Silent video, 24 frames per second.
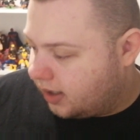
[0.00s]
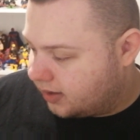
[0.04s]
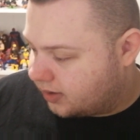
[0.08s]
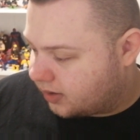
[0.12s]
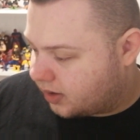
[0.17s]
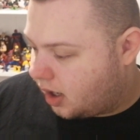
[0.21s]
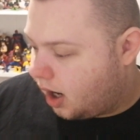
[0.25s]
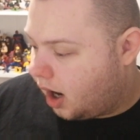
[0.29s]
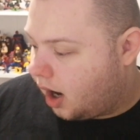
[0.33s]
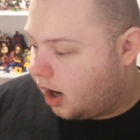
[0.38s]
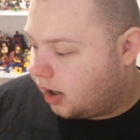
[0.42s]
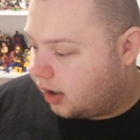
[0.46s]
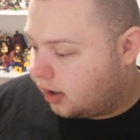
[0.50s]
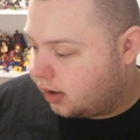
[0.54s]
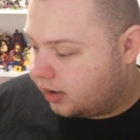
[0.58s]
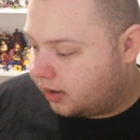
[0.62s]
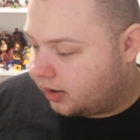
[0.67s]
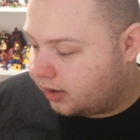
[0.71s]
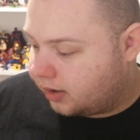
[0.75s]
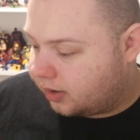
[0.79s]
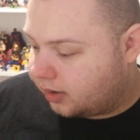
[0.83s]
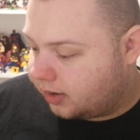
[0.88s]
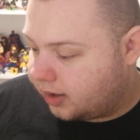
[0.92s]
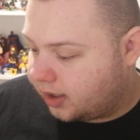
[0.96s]
his
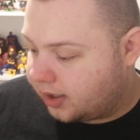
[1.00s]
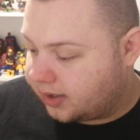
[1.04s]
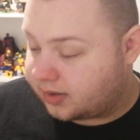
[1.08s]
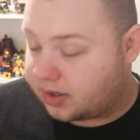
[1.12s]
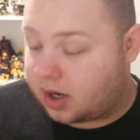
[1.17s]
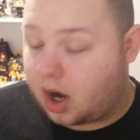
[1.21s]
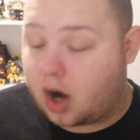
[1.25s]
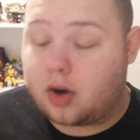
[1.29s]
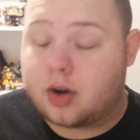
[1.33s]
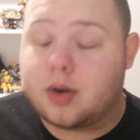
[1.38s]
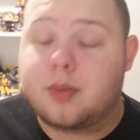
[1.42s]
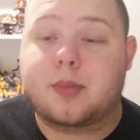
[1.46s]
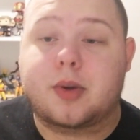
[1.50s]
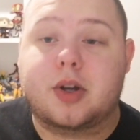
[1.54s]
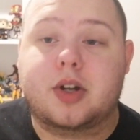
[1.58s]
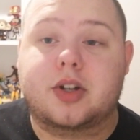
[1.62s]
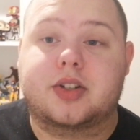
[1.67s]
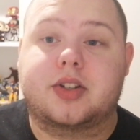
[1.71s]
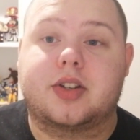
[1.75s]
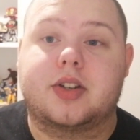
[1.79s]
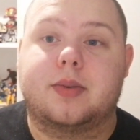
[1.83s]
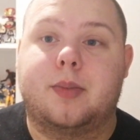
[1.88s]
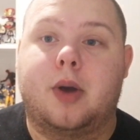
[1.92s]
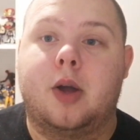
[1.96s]
current
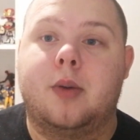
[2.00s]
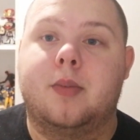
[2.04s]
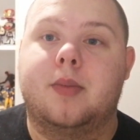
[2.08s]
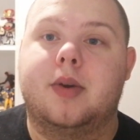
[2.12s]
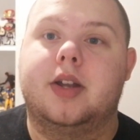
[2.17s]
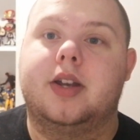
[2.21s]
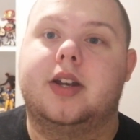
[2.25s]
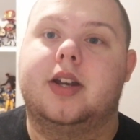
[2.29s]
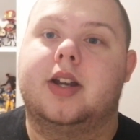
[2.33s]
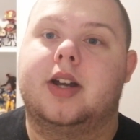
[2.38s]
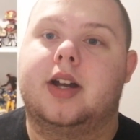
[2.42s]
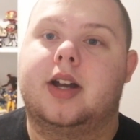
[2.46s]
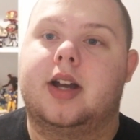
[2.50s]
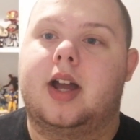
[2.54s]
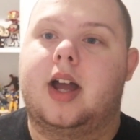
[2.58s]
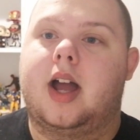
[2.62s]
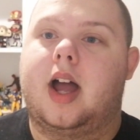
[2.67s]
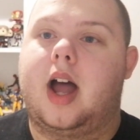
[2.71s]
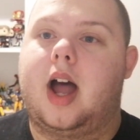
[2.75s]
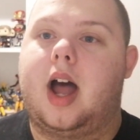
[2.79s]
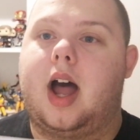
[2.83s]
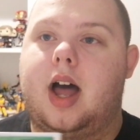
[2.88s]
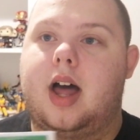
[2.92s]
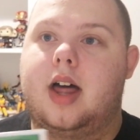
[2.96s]
books at the moment.
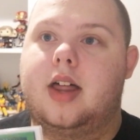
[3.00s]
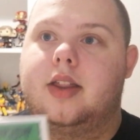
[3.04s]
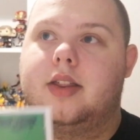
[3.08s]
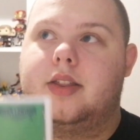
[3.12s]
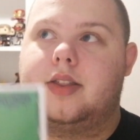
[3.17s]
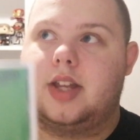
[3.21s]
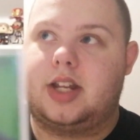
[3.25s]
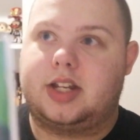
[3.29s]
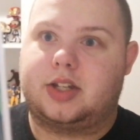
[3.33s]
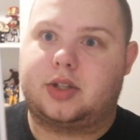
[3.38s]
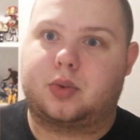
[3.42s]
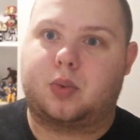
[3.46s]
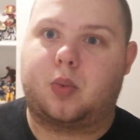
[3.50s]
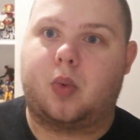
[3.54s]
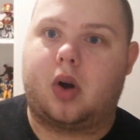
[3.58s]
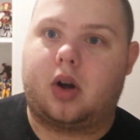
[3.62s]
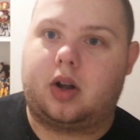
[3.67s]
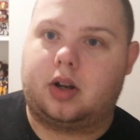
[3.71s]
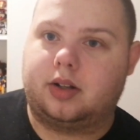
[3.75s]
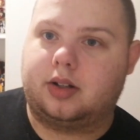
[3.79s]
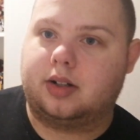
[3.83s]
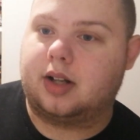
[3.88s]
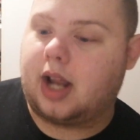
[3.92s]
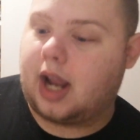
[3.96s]
This
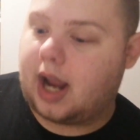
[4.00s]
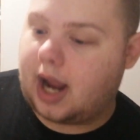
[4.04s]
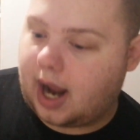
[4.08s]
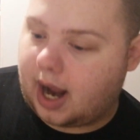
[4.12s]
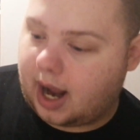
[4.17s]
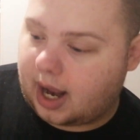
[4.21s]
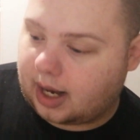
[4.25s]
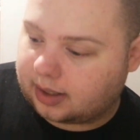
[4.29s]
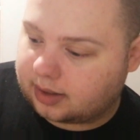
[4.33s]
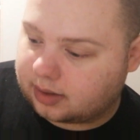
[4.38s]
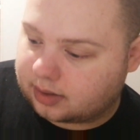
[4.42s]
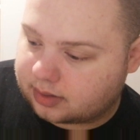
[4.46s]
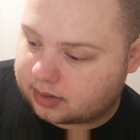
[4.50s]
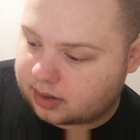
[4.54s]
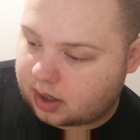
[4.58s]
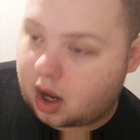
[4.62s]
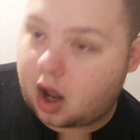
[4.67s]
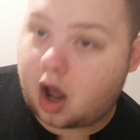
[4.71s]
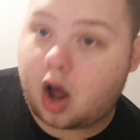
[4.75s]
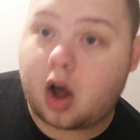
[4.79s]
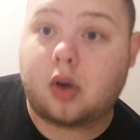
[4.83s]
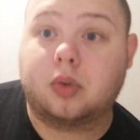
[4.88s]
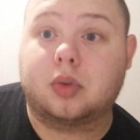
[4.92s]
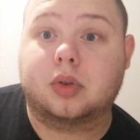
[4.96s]
one and
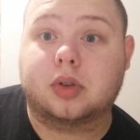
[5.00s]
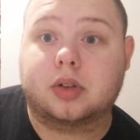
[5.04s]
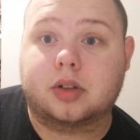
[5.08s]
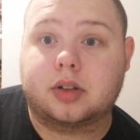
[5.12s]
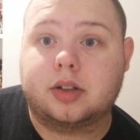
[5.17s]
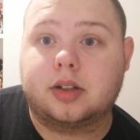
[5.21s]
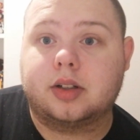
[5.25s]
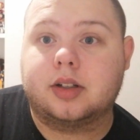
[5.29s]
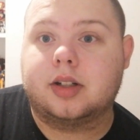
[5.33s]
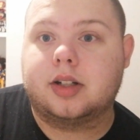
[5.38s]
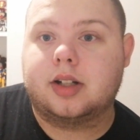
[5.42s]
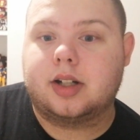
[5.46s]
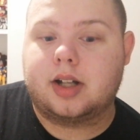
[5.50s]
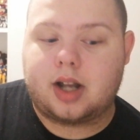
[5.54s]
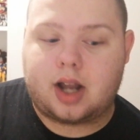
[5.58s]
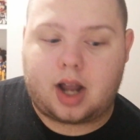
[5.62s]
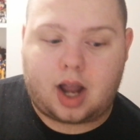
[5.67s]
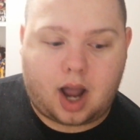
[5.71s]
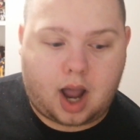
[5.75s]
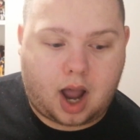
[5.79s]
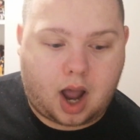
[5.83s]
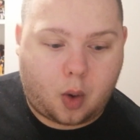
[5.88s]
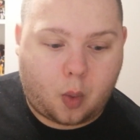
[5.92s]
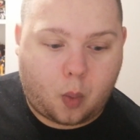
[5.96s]
Hulk,
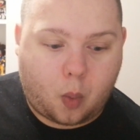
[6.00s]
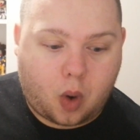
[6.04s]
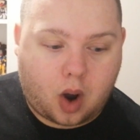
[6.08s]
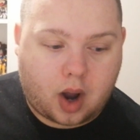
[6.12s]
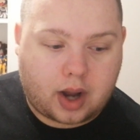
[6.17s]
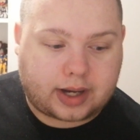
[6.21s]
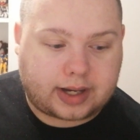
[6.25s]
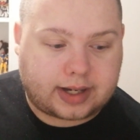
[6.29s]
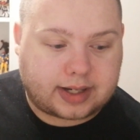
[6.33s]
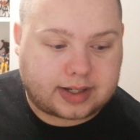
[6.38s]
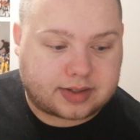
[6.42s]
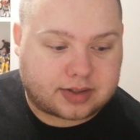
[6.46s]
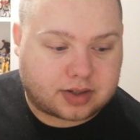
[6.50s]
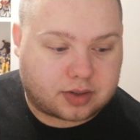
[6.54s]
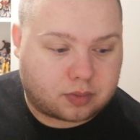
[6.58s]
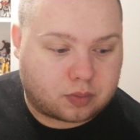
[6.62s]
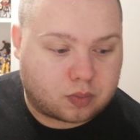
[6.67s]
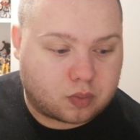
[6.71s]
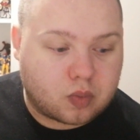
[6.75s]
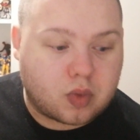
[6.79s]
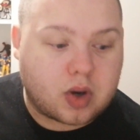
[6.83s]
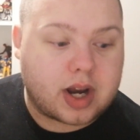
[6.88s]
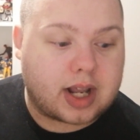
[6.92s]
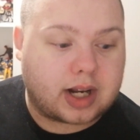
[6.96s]
why he's a
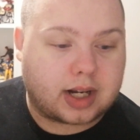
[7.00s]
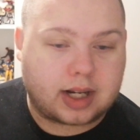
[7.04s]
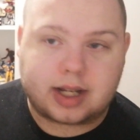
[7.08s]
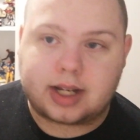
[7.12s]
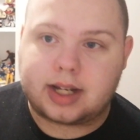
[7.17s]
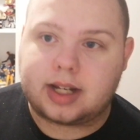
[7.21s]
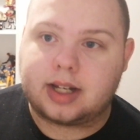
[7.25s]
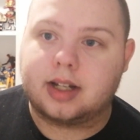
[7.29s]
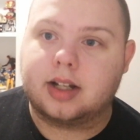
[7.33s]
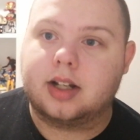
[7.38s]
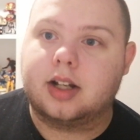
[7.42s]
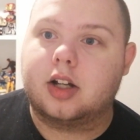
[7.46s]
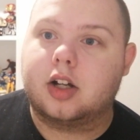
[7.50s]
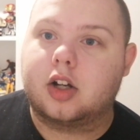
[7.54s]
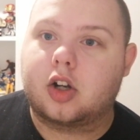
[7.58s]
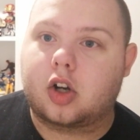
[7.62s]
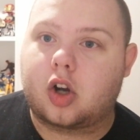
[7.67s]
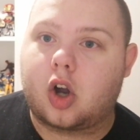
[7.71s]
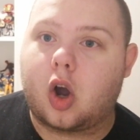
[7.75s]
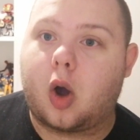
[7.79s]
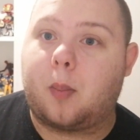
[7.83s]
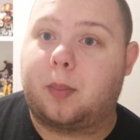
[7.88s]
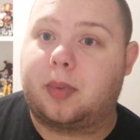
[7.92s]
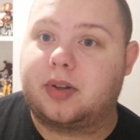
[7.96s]
really
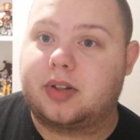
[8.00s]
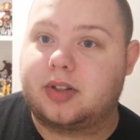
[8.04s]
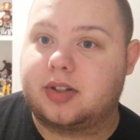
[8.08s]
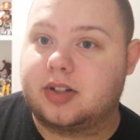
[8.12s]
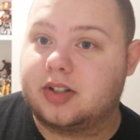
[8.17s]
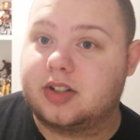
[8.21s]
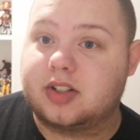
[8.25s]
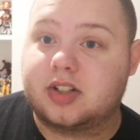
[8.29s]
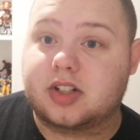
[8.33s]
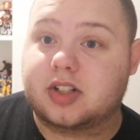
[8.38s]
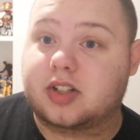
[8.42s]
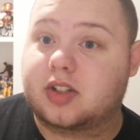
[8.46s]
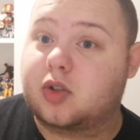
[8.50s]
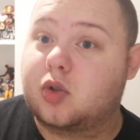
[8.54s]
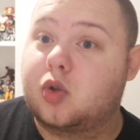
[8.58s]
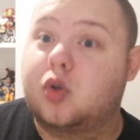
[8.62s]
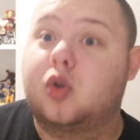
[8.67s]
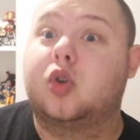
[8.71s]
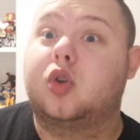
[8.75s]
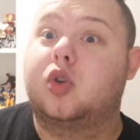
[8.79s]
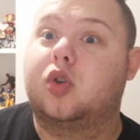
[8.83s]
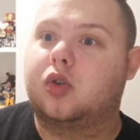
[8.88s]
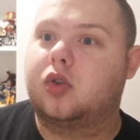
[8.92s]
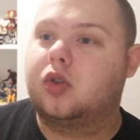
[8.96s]
competent, just
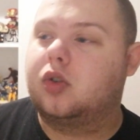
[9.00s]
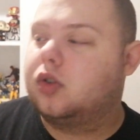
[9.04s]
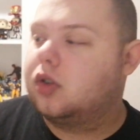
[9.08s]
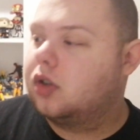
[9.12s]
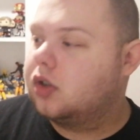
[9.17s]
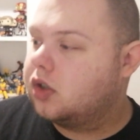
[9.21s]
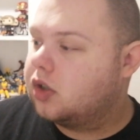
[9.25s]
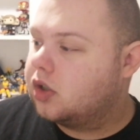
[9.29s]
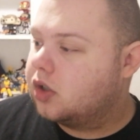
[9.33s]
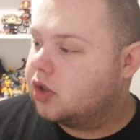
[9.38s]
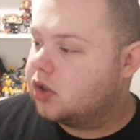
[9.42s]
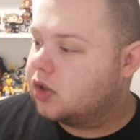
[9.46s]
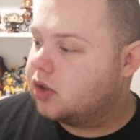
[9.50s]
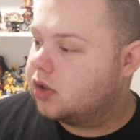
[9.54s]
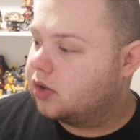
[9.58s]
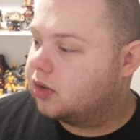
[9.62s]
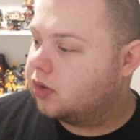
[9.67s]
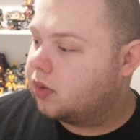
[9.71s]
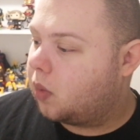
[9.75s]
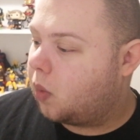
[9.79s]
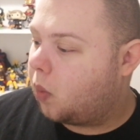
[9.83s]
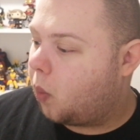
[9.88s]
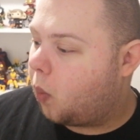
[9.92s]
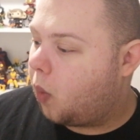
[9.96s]

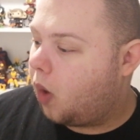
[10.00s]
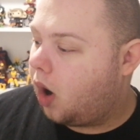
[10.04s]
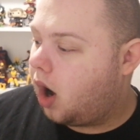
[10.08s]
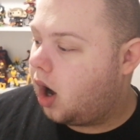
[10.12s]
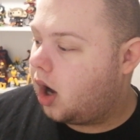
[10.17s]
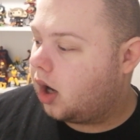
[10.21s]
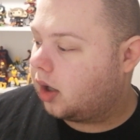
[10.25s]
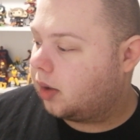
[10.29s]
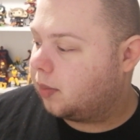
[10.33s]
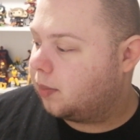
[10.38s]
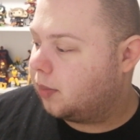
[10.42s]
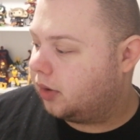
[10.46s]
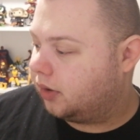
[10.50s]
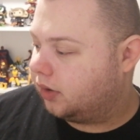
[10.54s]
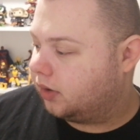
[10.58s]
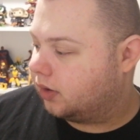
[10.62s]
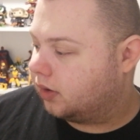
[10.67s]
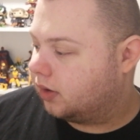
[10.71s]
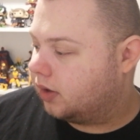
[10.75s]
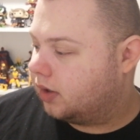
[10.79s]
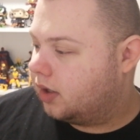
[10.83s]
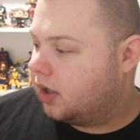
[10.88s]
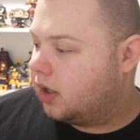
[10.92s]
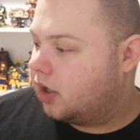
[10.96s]

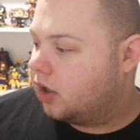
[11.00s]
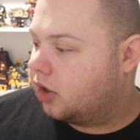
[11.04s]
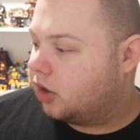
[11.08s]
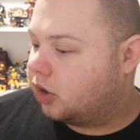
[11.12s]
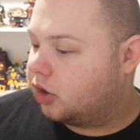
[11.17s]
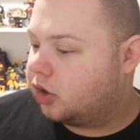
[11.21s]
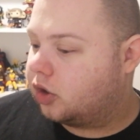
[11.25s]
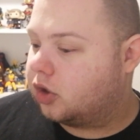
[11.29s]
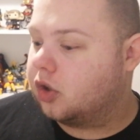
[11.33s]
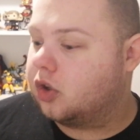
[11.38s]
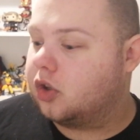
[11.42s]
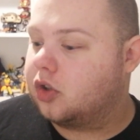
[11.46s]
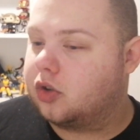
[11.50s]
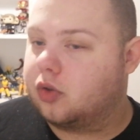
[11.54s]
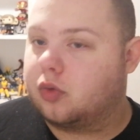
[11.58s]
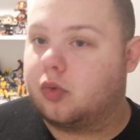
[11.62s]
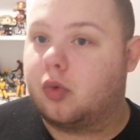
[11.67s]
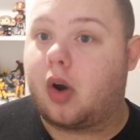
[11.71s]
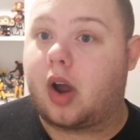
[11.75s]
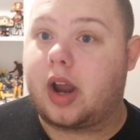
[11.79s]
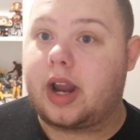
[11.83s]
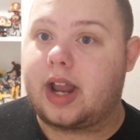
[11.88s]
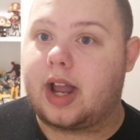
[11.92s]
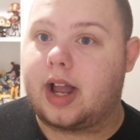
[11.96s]
workman, good
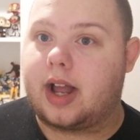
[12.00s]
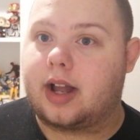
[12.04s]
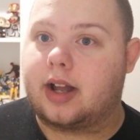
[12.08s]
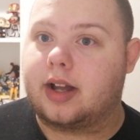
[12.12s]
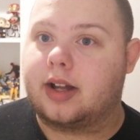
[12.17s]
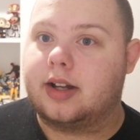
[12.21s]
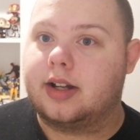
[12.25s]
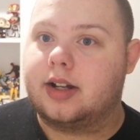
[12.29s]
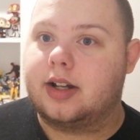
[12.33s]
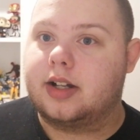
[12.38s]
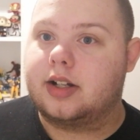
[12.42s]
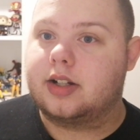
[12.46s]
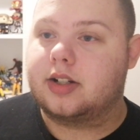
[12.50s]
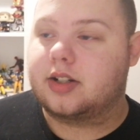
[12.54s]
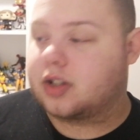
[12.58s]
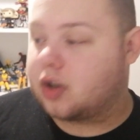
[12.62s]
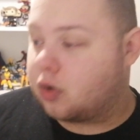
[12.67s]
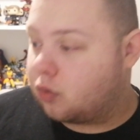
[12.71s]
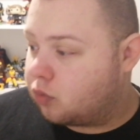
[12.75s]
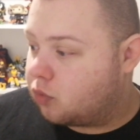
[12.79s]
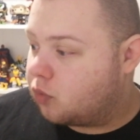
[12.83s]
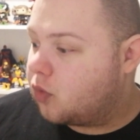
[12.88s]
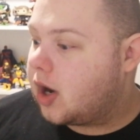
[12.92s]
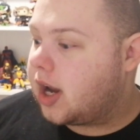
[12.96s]
writer. Just
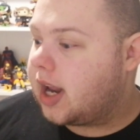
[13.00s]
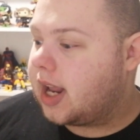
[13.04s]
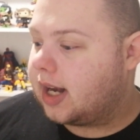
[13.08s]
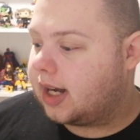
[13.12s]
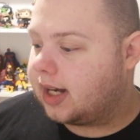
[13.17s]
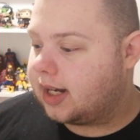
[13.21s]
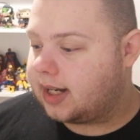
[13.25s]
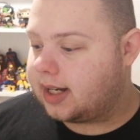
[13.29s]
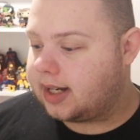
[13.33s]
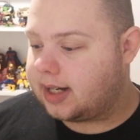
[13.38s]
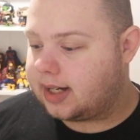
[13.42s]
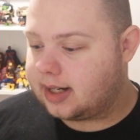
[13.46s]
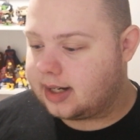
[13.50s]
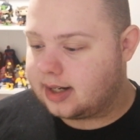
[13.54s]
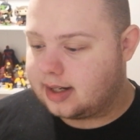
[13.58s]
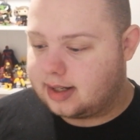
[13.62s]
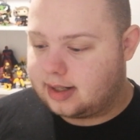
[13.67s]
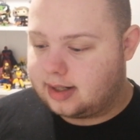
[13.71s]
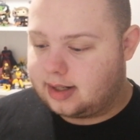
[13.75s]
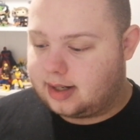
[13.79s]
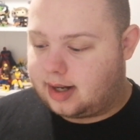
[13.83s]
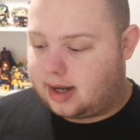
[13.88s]
a really